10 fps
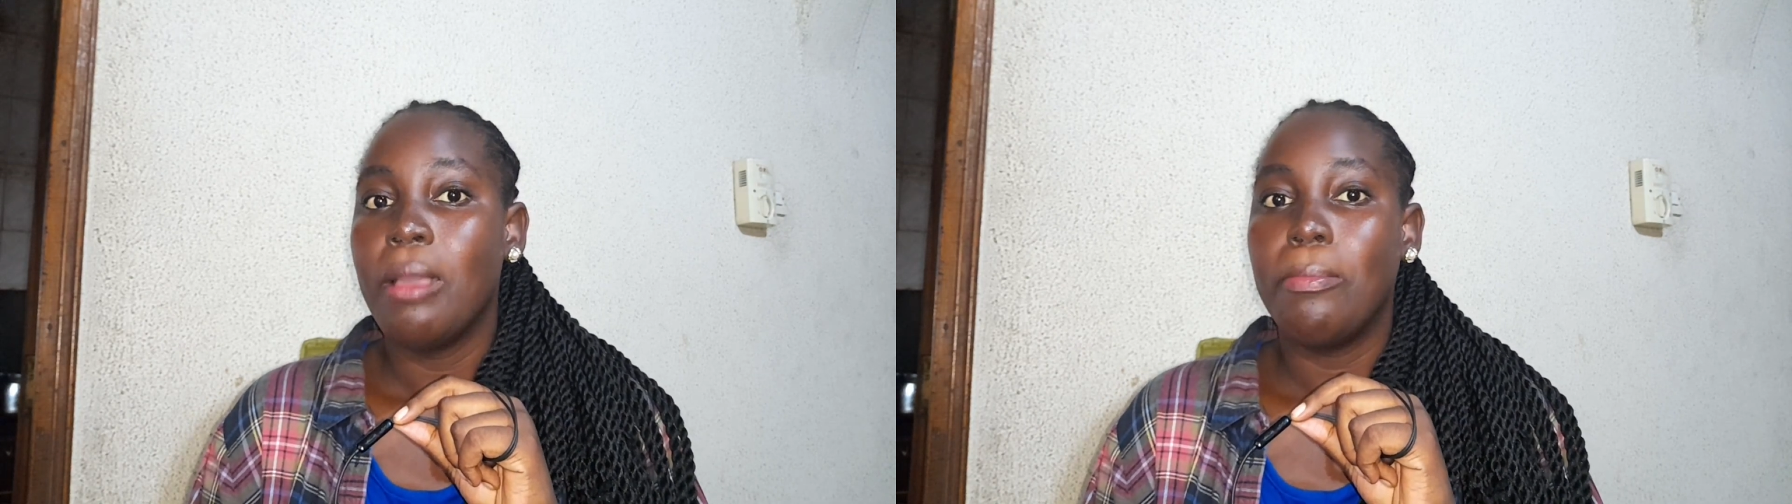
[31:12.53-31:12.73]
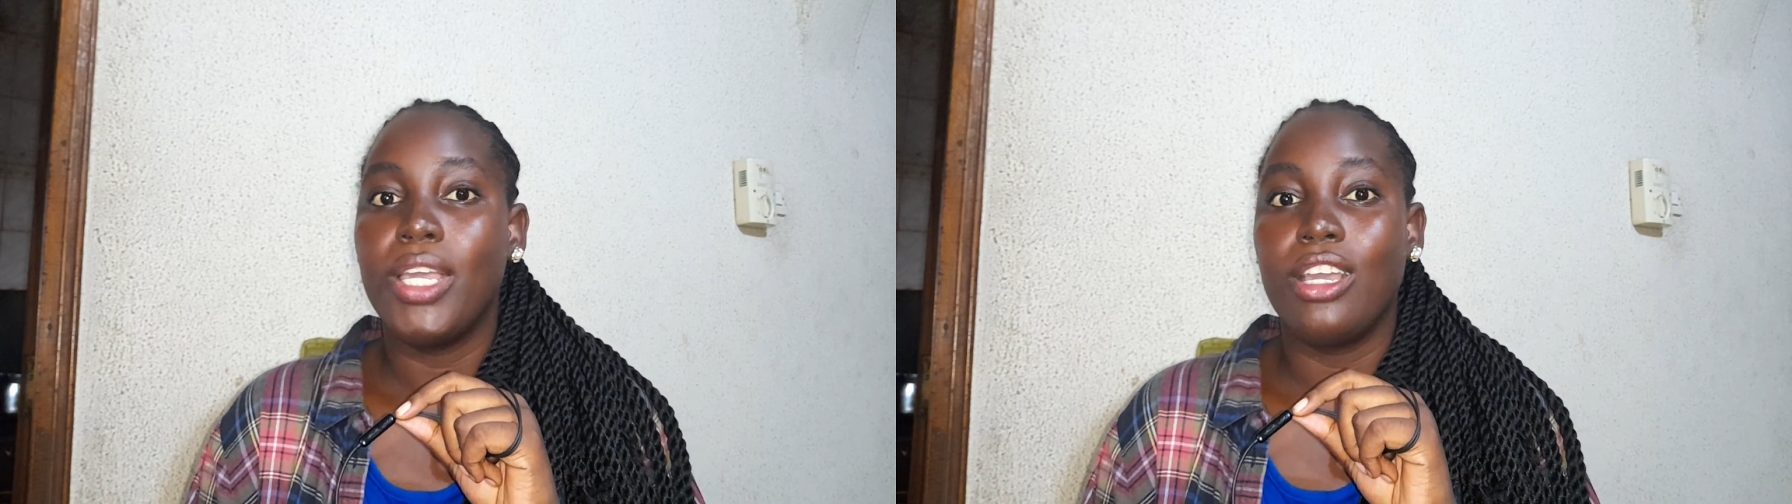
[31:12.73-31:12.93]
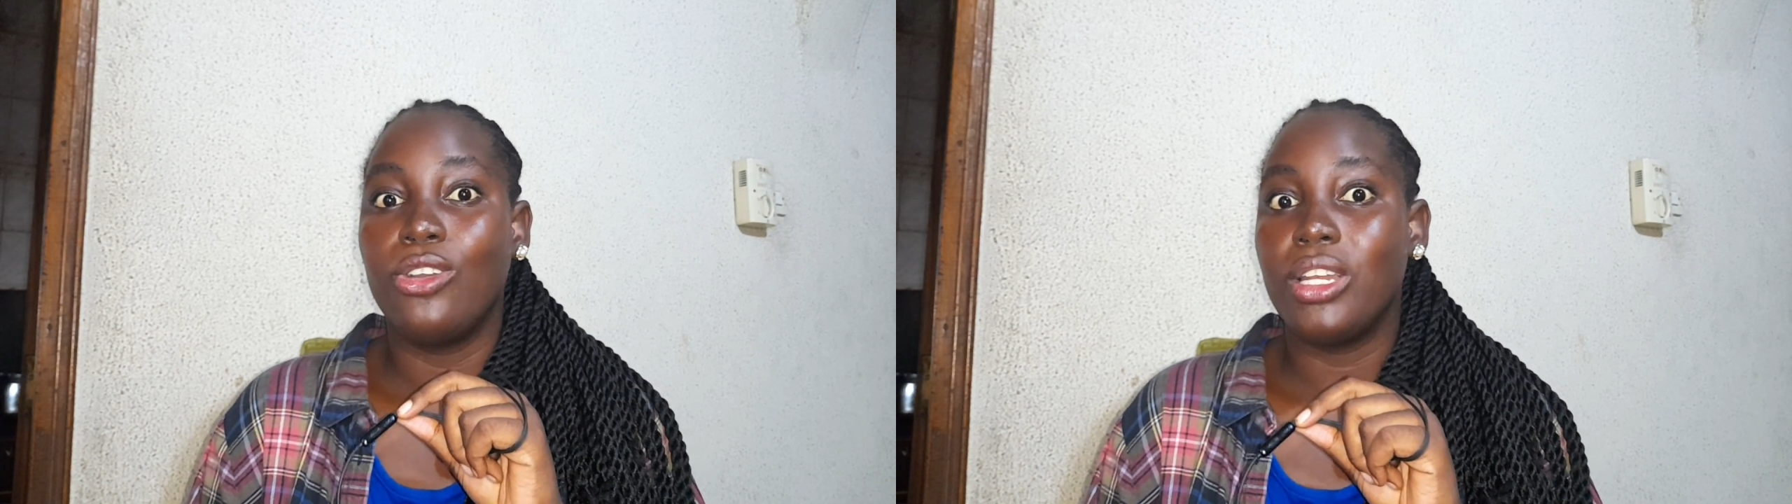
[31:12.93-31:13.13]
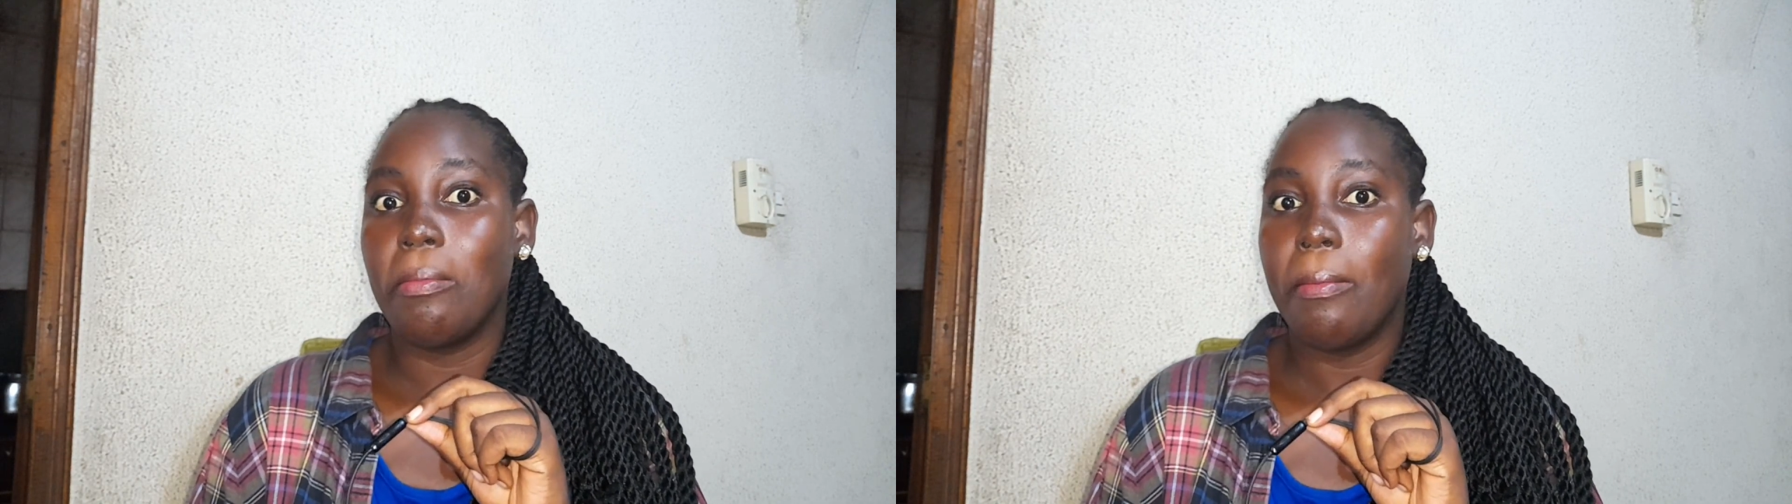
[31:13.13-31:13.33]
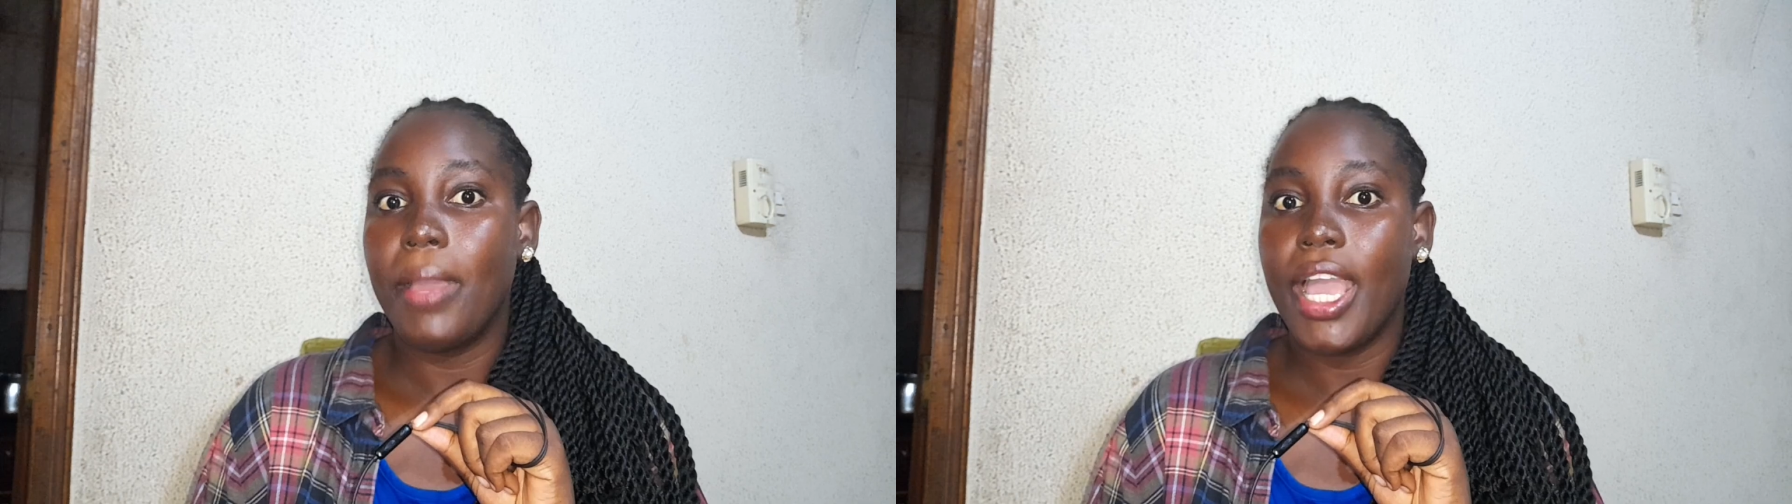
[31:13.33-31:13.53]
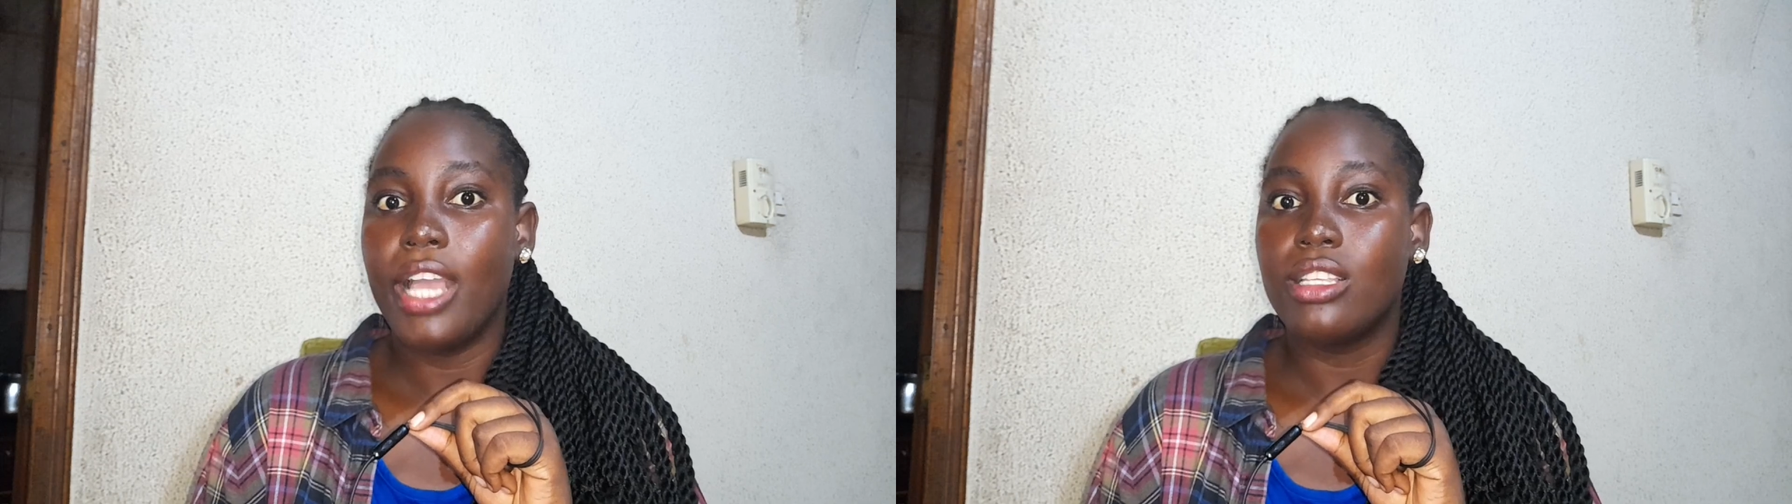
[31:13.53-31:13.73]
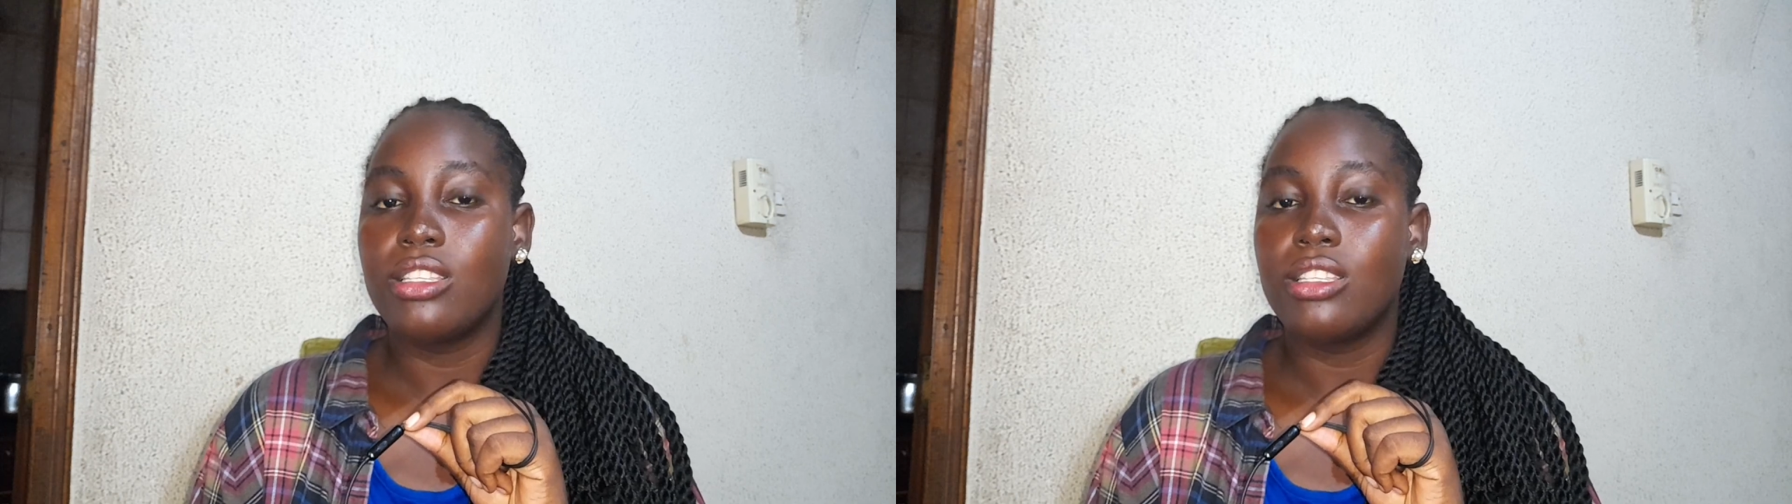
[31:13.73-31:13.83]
being good in bed,